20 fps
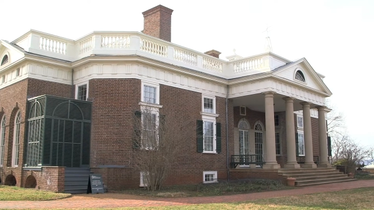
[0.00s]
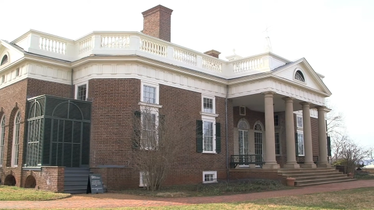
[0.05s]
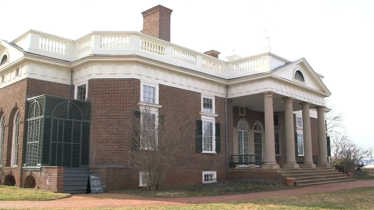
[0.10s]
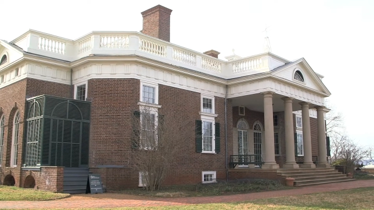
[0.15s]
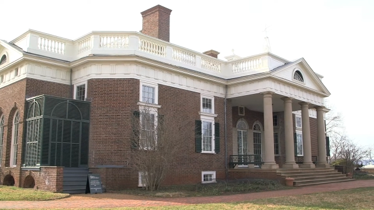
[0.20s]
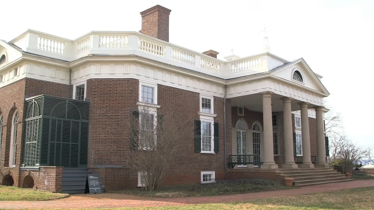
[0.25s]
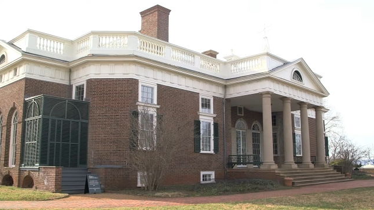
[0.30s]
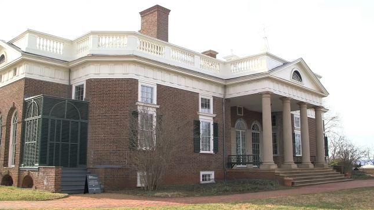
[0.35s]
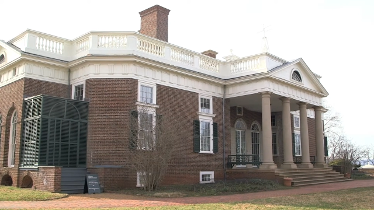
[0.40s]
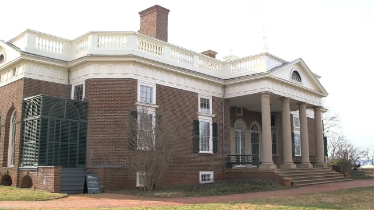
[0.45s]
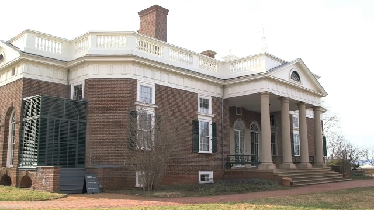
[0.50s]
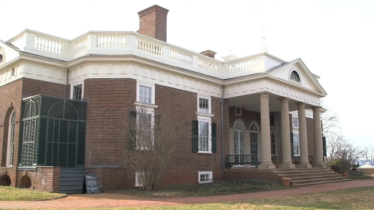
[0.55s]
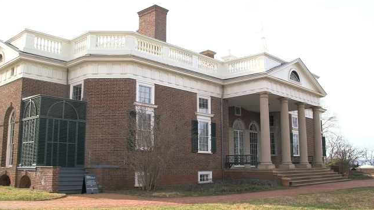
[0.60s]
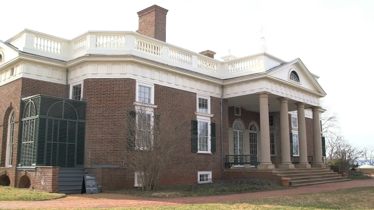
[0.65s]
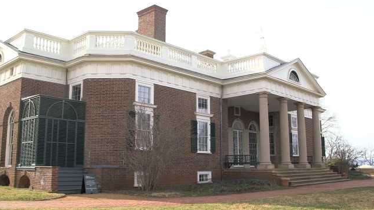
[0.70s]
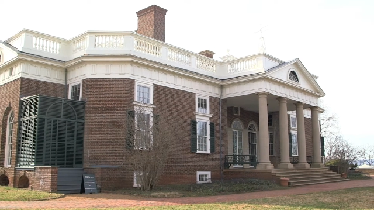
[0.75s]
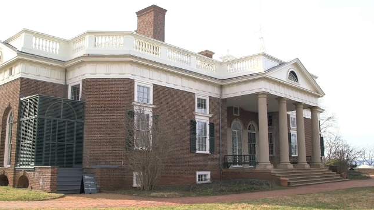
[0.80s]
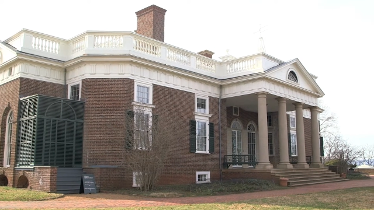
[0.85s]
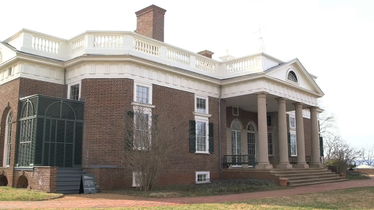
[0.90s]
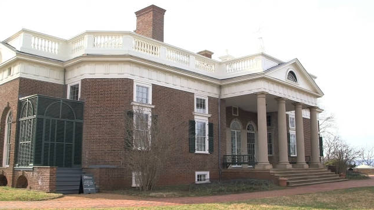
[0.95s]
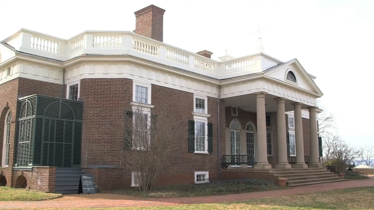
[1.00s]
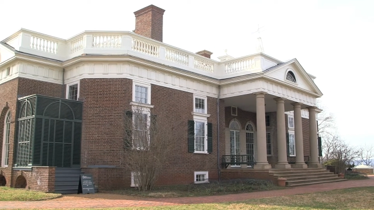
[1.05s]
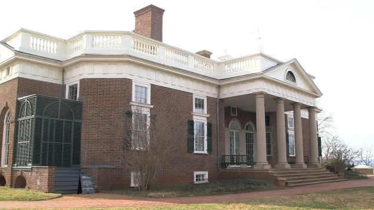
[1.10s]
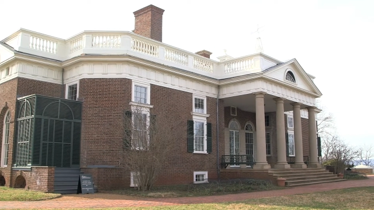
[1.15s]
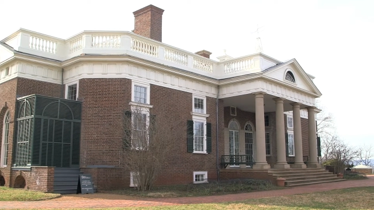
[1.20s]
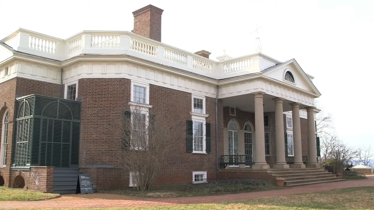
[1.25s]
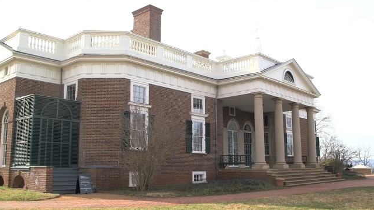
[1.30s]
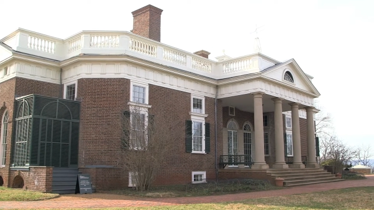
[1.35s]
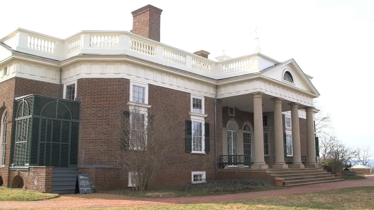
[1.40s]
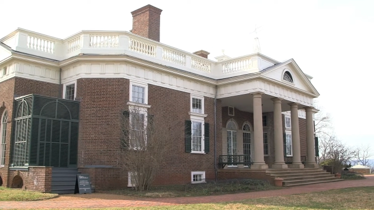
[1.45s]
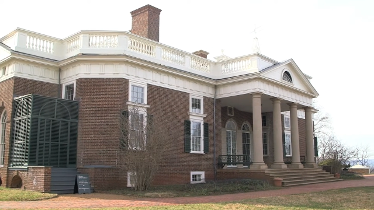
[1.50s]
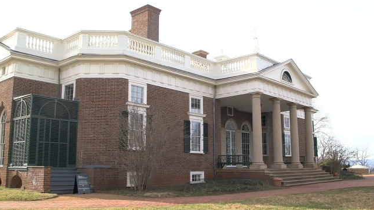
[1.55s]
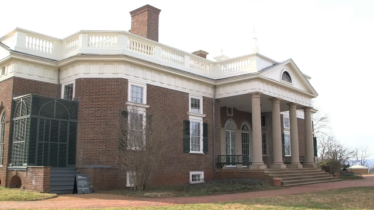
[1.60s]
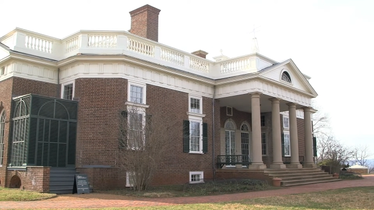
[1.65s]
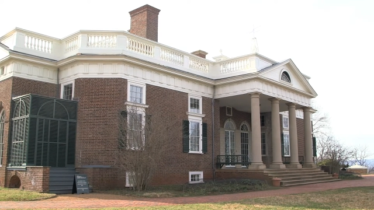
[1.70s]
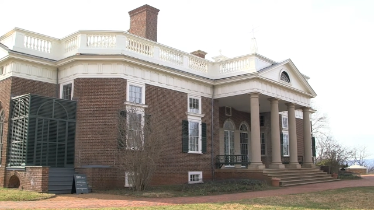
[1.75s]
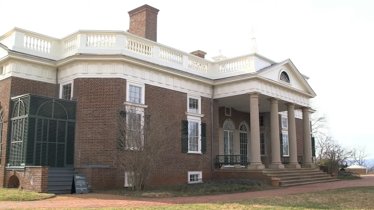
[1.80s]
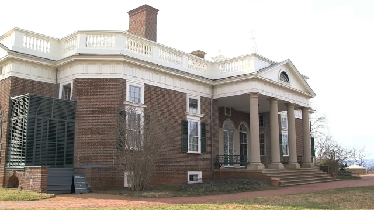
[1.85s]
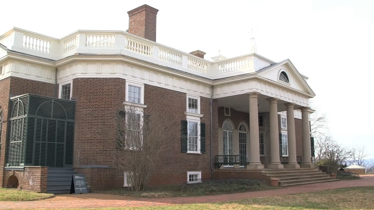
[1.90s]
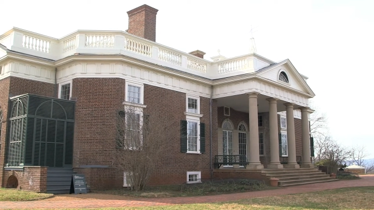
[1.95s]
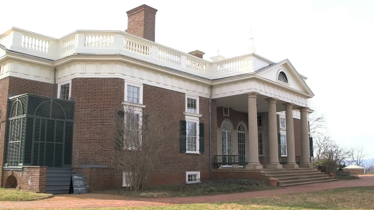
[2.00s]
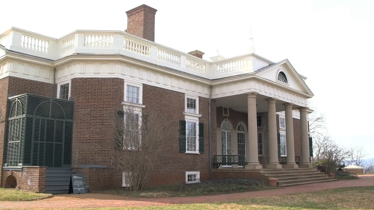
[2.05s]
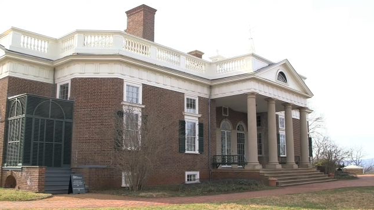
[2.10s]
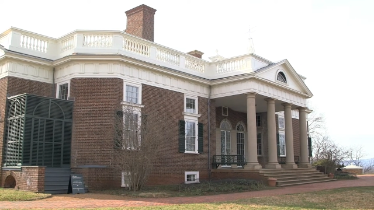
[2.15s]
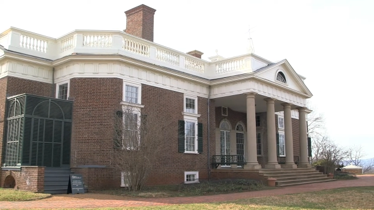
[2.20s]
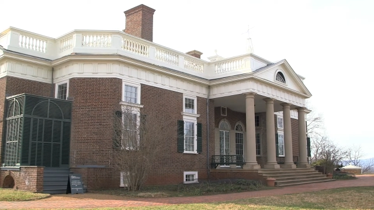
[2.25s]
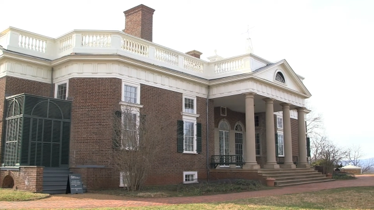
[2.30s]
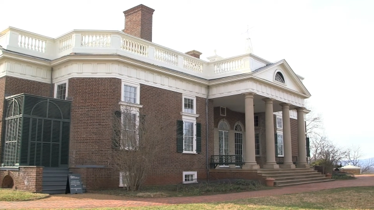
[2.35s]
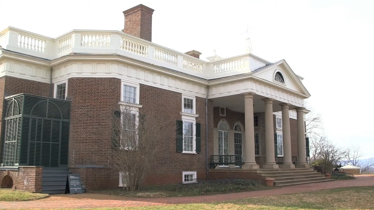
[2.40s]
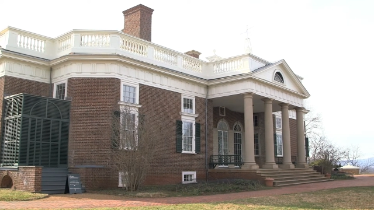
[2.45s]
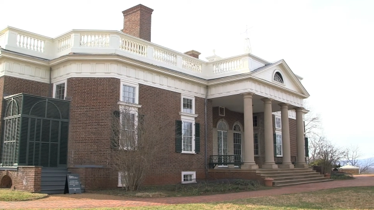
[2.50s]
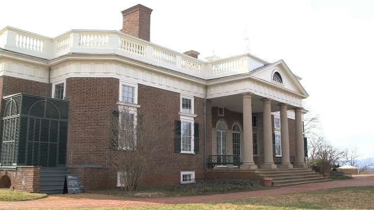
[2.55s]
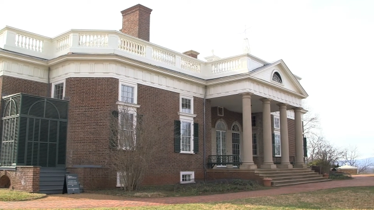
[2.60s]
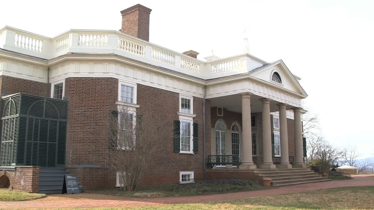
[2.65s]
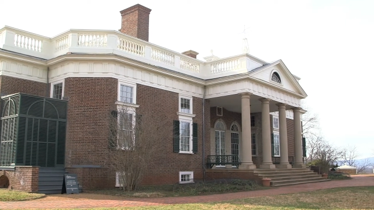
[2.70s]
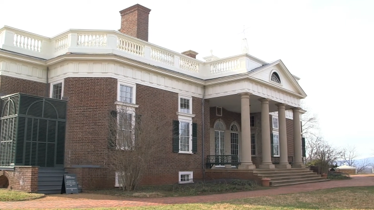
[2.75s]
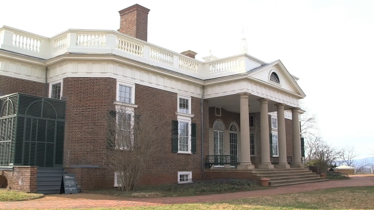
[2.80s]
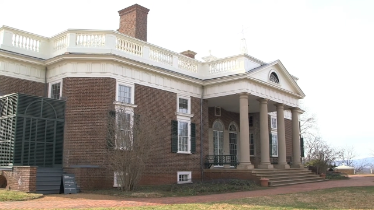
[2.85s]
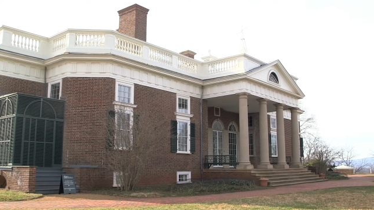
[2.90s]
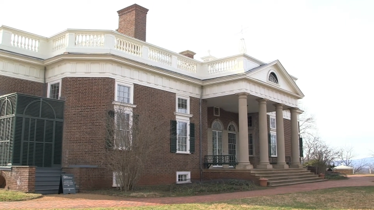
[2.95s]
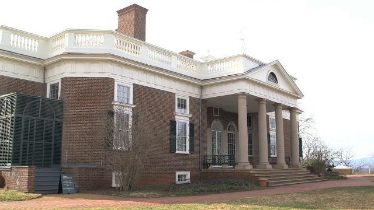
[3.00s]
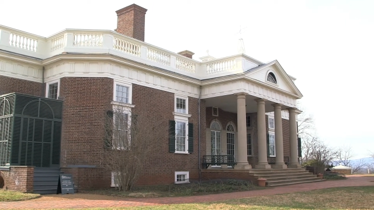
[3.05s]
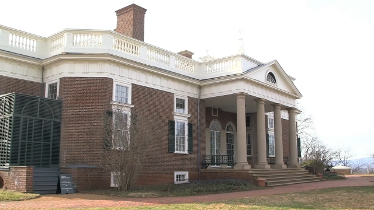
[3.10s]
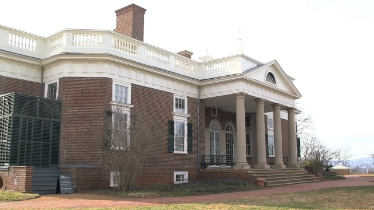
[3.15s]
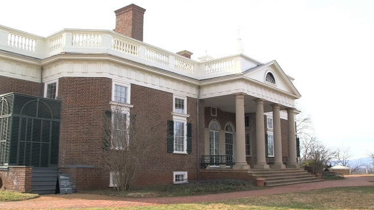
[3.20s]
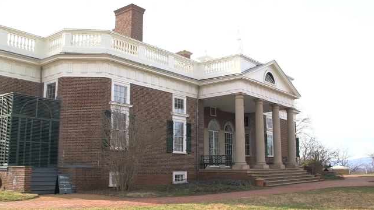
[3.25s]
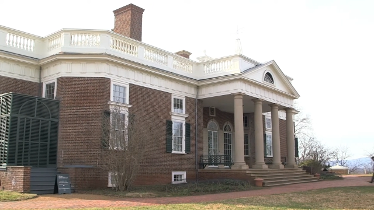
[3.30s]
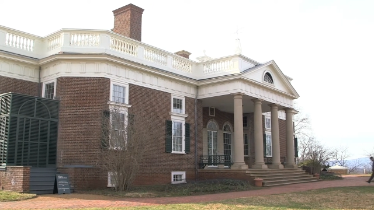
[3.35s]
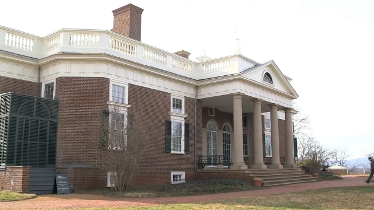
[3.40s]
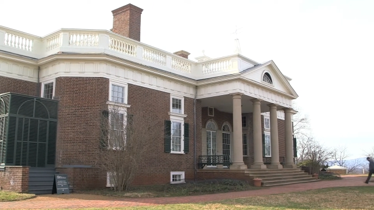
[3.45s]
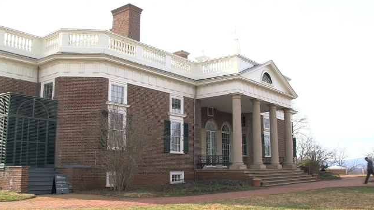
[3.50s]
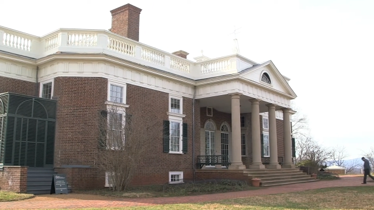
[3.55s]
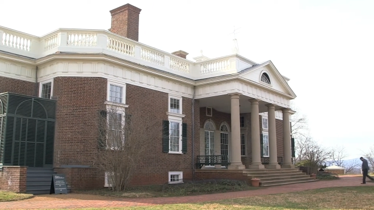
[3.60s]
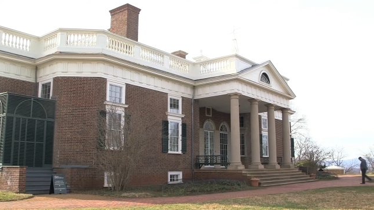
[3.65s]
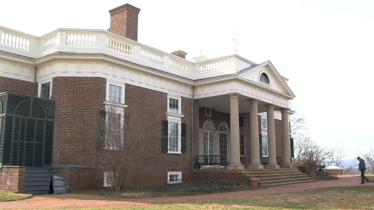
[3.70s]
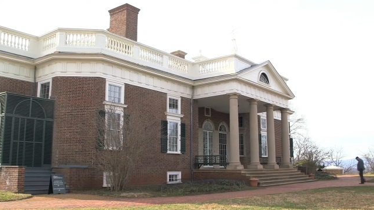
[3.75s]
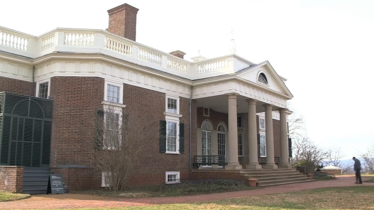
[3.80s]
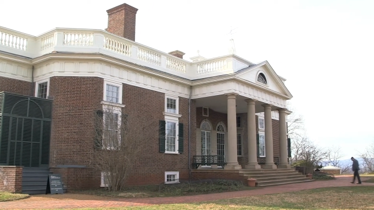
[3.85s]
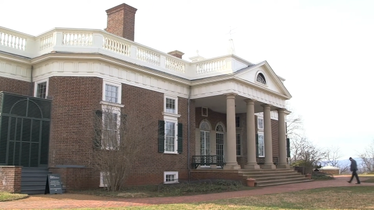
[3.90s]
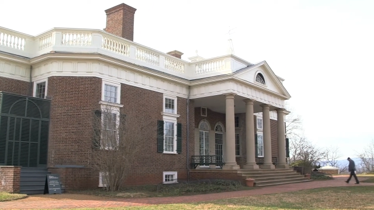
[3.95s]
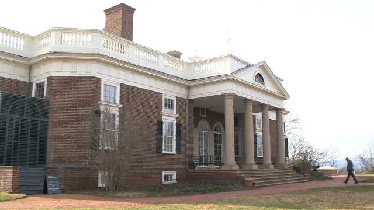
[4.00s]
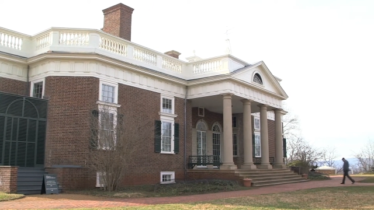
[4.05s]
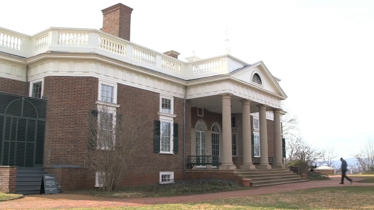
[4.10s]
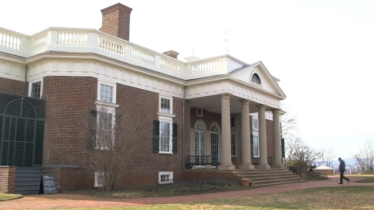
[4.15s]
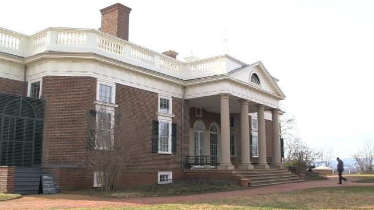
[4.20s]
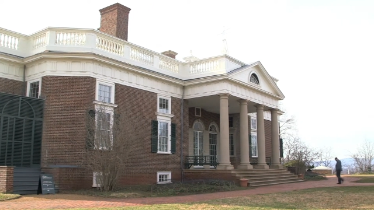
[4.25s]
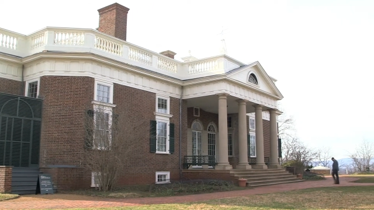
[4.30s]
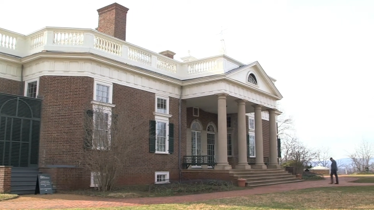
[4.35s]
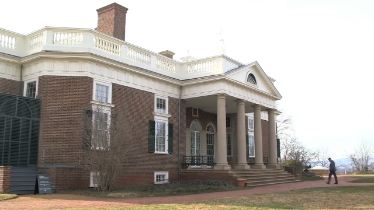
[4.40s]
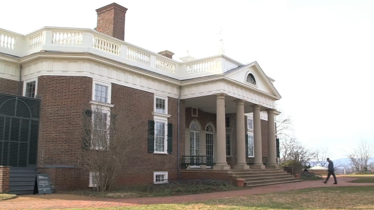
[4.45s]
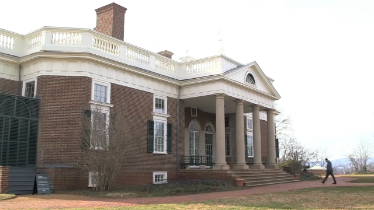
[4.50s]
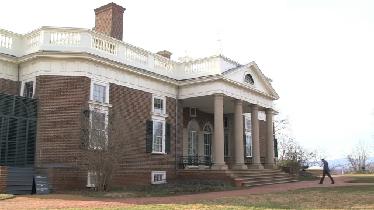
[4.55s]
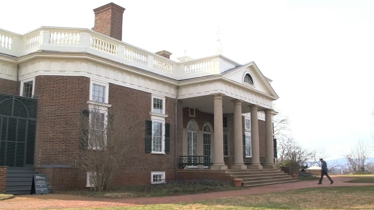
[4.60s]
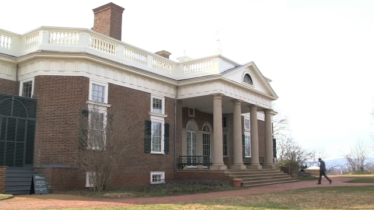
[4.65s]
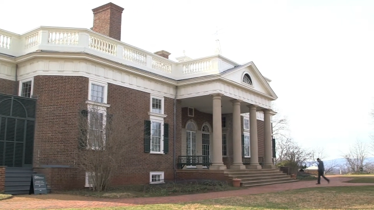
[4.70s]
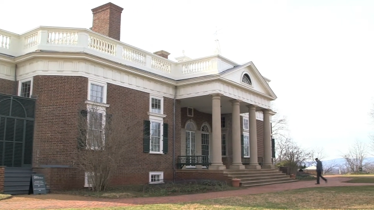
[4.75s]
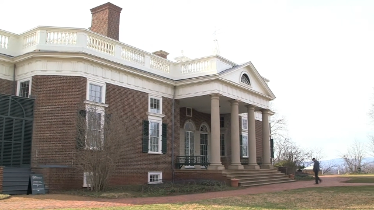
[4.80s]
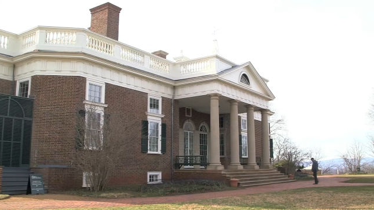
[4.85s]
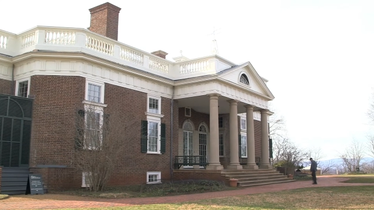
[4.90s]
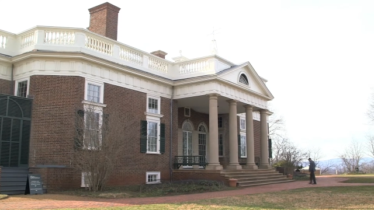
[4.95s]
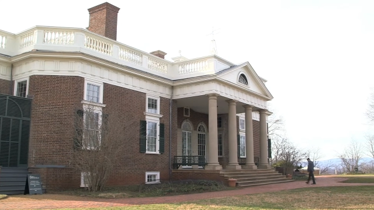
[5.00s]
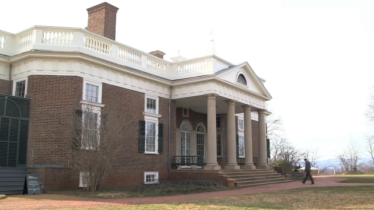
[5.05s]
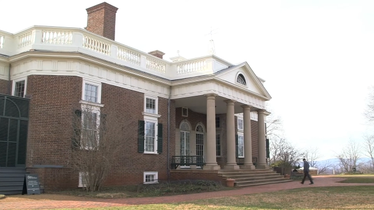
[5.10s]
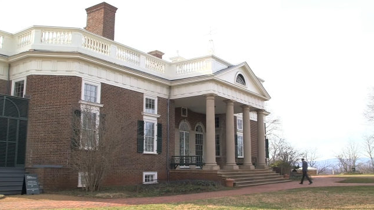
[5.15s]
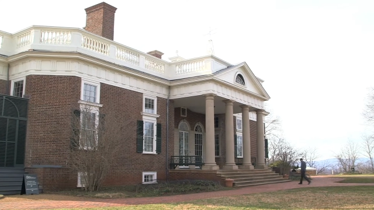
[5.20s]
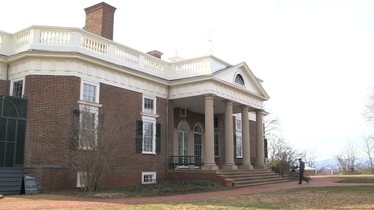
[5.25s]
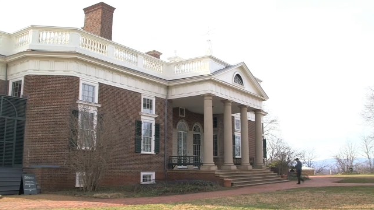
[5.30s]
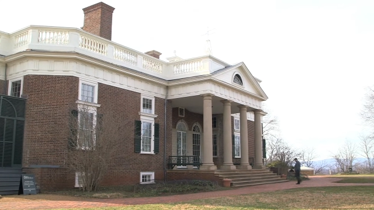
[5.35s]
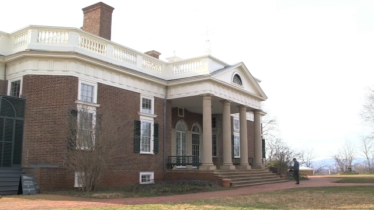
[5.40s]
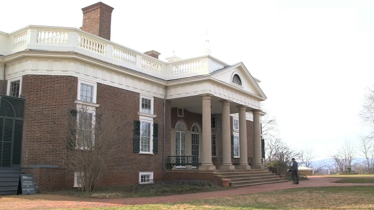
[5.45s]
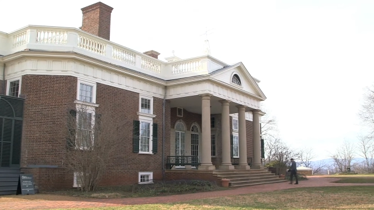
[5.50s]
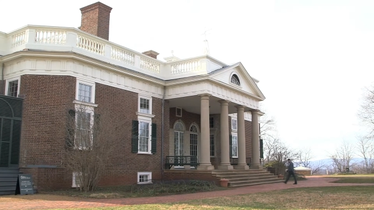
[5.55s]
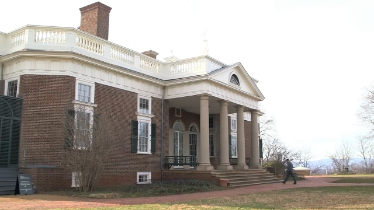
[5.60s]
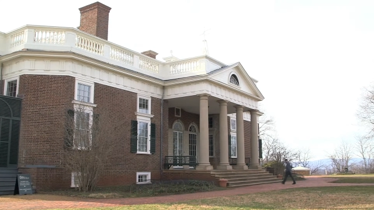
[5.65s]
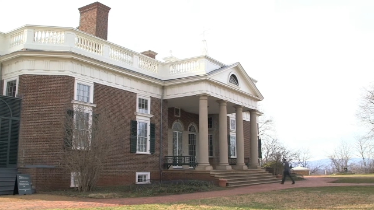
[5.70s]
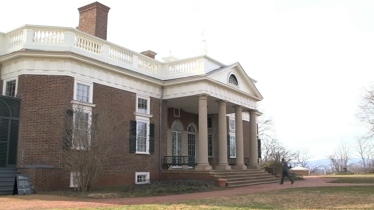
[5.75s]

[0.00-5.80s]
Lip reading: [unreadable: no face in view]